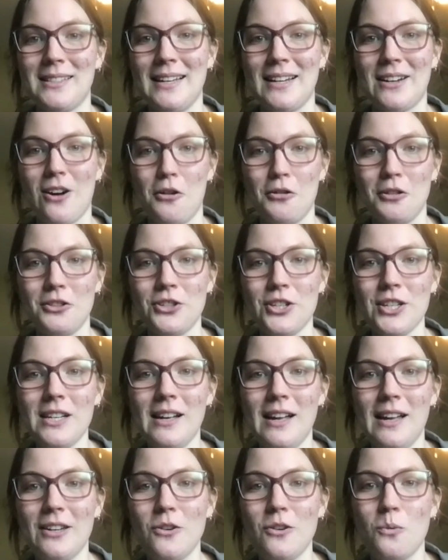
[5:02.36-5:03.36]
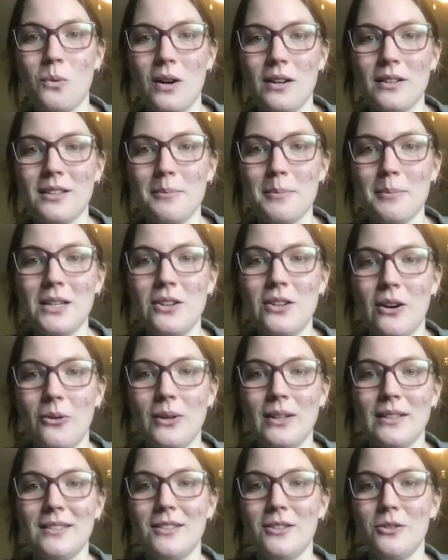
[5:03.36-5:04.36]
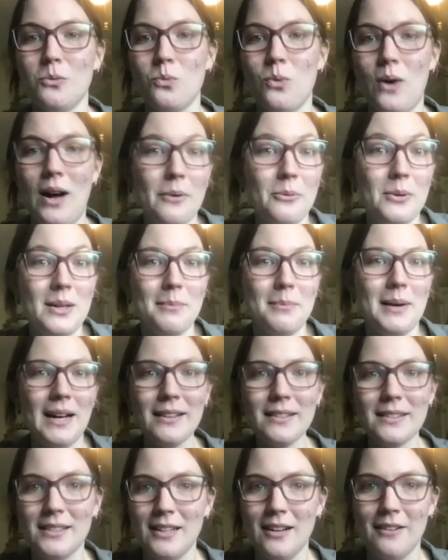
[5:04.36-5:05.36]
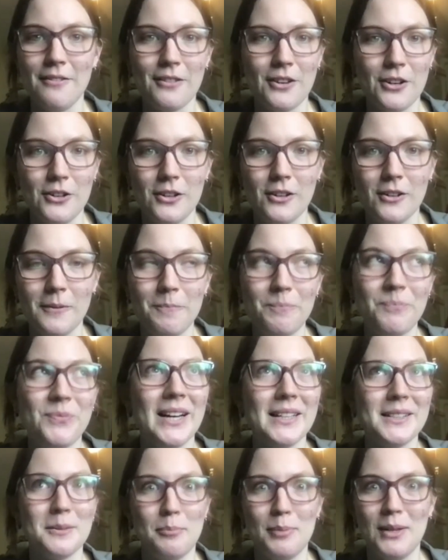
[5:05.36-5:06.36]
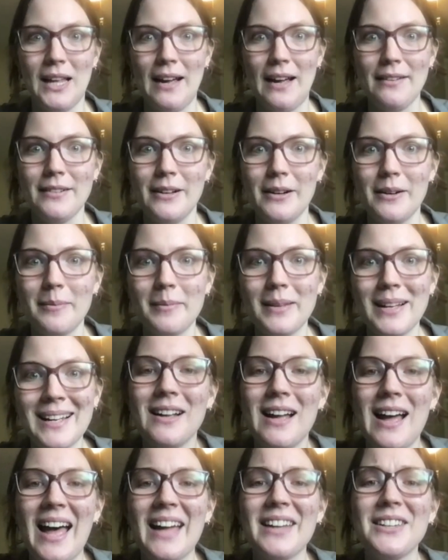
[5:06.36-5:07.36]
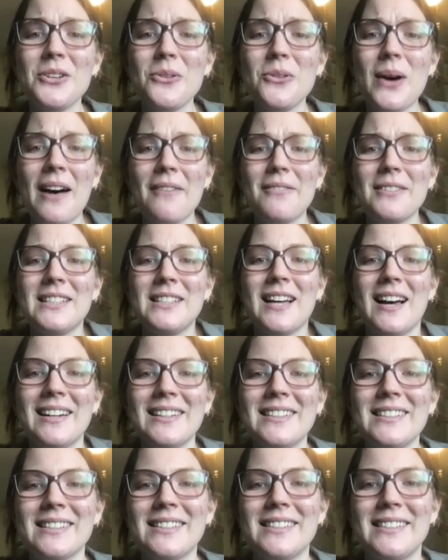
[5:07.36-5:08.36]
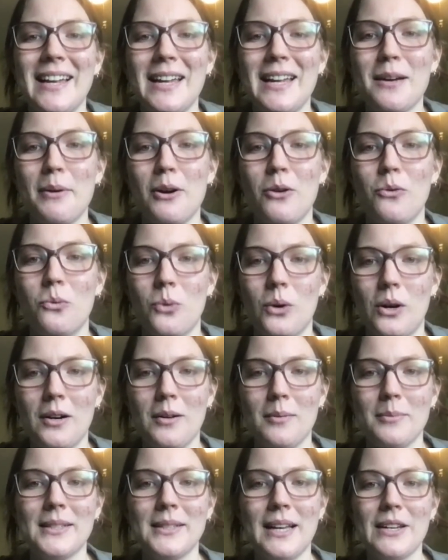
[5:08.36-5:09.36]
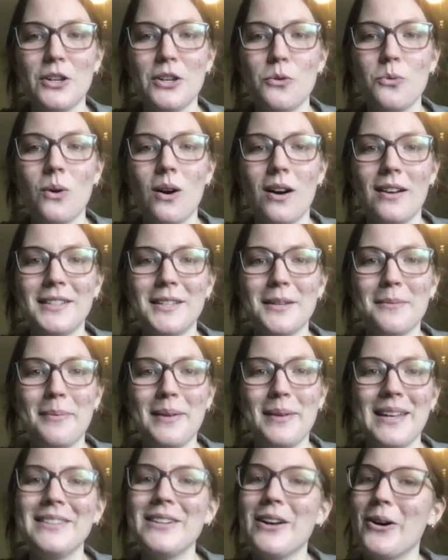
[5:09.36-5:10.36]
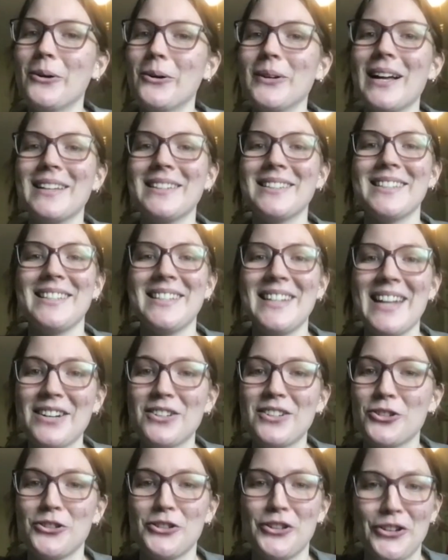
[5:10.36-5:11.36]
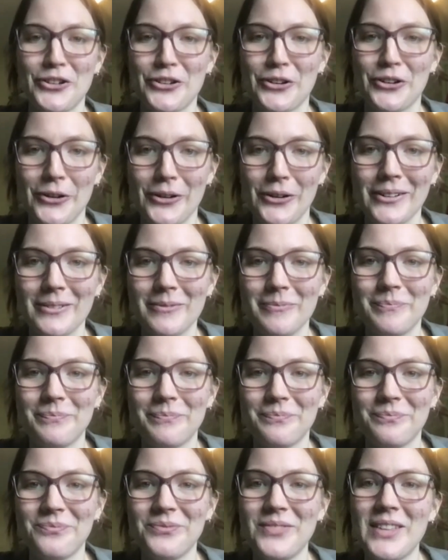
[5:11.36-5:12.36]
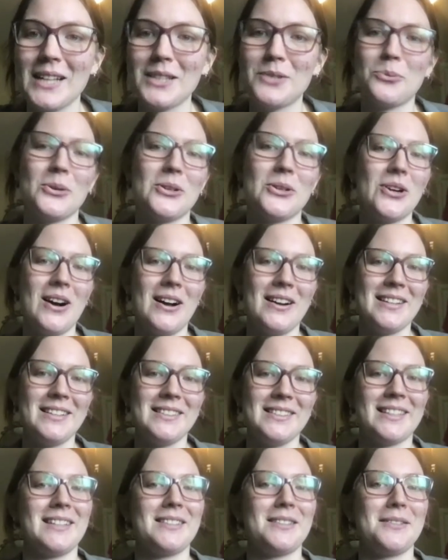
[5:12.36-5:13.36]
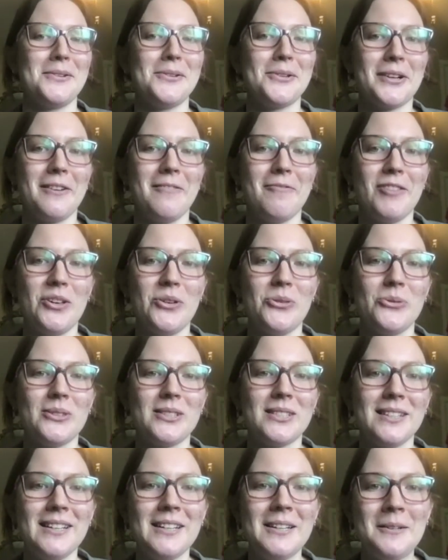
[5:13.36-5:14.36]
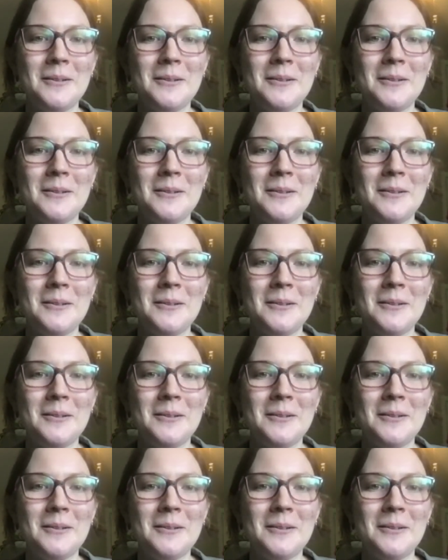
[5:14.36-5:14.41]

psychology and you want to be known as the why we buy stuff girl. That's platinum. And you have a ton to say about worms and you want to be known as the nature nerd girl. That's where your audience gets a little confused.